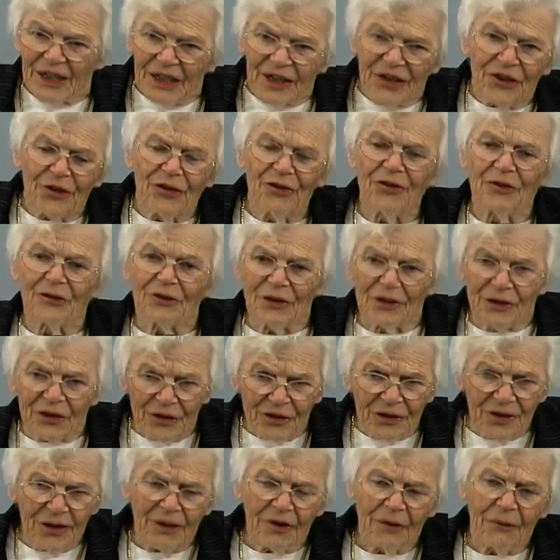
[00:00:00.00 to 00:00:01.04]

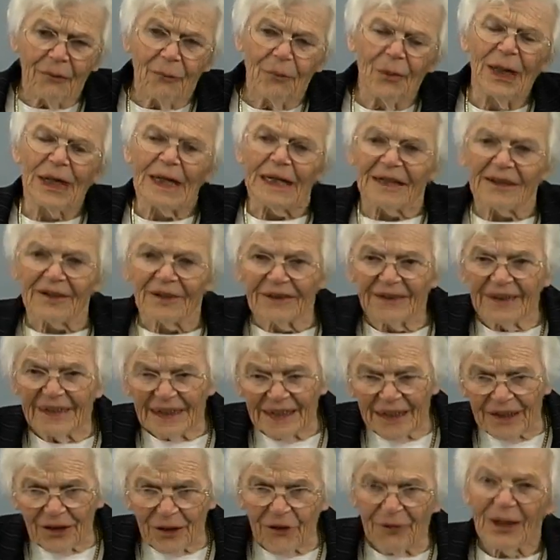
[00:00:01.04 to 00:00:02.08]
disuse weakness
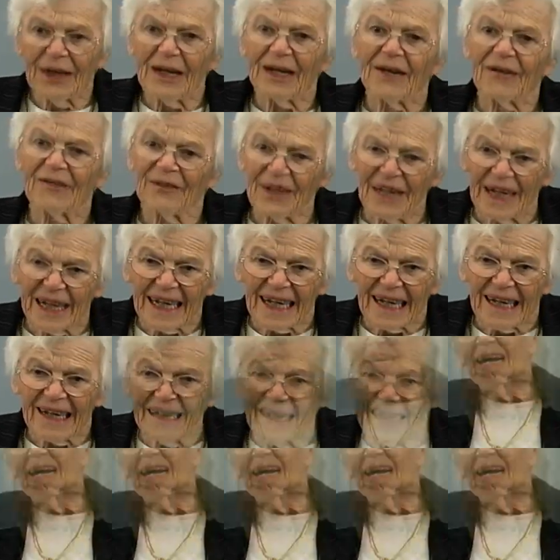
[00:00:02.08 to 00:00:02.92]
is a real thing.